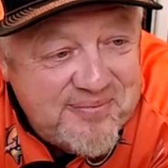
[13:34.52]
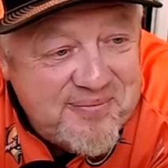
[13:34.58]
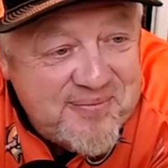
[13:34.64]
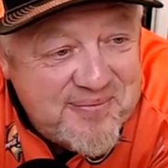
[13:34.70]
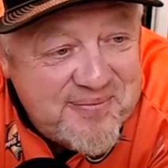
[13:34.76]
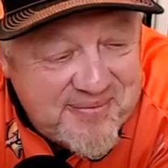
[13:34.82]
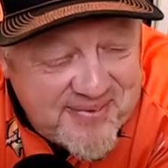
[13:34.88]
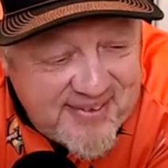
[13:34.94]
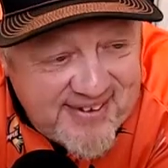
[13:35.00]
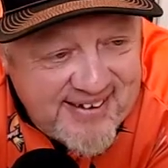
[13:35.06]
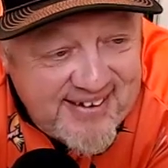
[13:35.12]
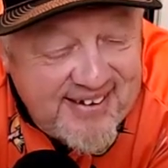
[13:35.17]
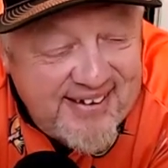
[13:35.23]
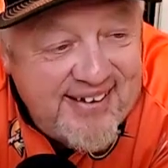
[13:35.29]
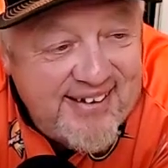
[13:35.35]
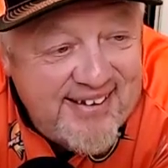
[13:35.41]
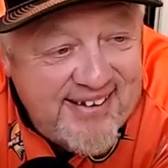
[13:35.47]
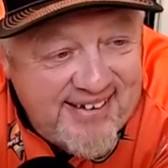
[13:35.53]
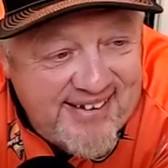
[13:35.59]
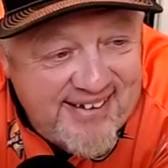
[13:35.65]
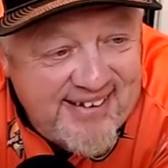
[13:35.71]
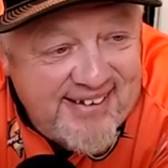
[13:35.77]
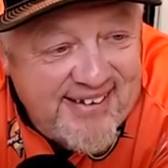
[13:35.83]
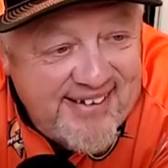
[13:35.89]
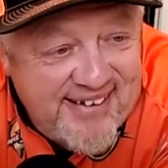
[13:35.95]

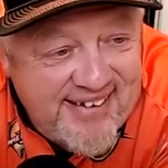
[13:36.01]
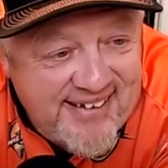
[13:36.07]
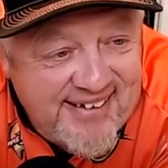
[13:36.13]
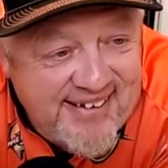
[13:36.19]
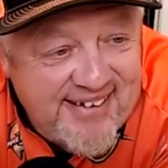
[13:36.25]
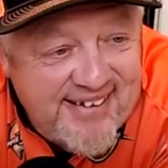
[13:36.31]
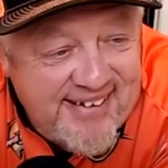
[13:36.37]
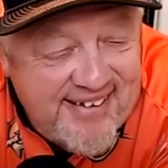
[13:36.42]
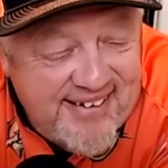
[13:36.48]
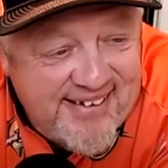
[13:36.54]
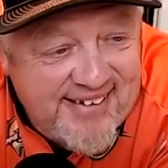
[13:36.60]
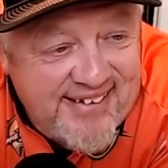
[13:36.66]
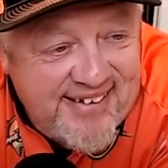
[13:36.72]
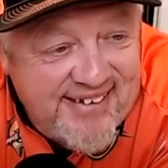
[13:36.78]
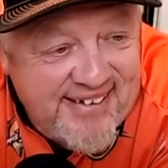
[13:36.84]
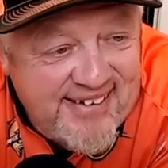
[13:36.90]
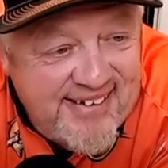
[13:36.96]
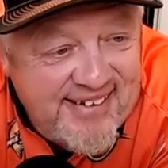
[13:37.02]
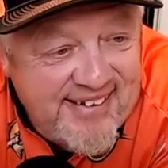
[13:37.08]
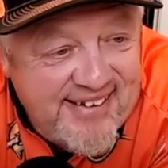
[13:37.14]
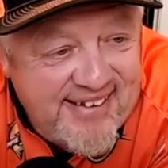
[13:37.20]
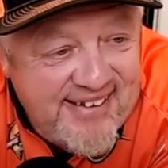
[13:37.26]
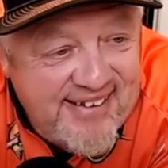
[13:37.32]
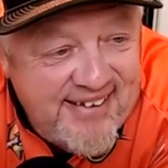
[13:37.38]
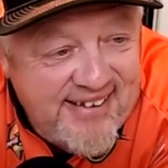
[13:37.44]

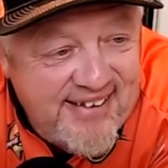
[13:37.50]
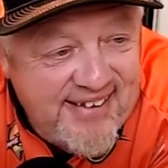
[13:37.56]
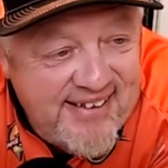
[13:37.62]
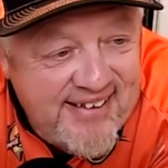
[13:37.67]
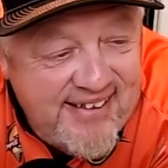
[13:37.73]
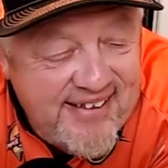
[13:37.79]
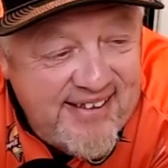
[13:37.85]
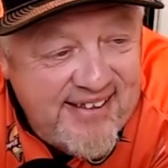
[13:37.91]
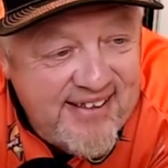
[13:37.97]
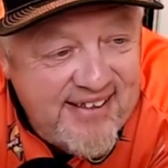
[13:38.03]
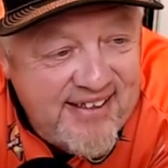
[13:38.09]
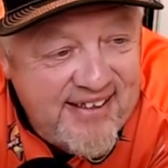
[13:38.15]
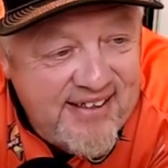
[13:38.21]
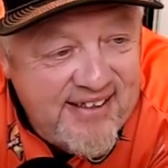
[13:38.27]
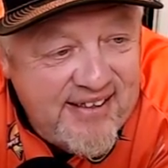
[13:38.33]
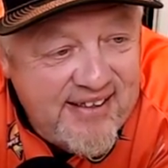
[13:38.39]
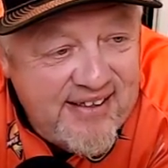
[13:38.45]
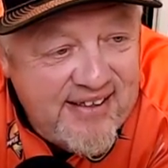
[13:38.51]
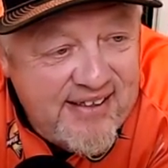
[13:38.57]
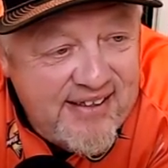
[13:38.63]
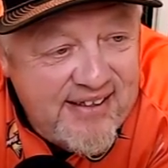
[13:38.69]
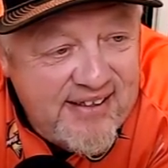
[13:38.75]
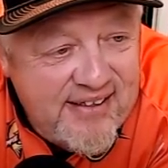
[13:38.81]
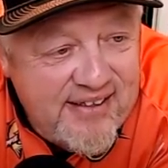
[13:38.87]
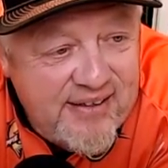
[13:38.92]

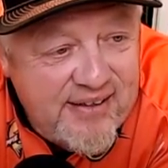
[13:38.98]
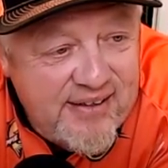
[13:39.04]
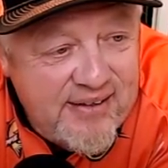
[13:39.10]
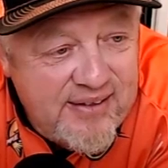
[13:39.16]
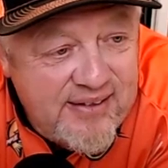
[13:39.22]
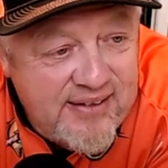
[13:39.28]
(not speaking)